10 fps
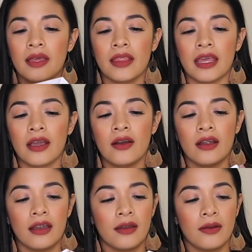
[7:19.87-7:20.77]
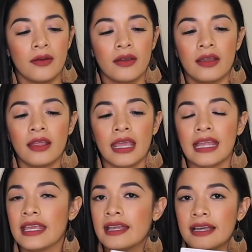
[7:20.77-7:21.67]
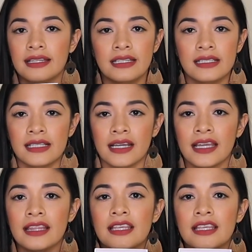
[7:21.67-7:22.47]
They are any kind of design.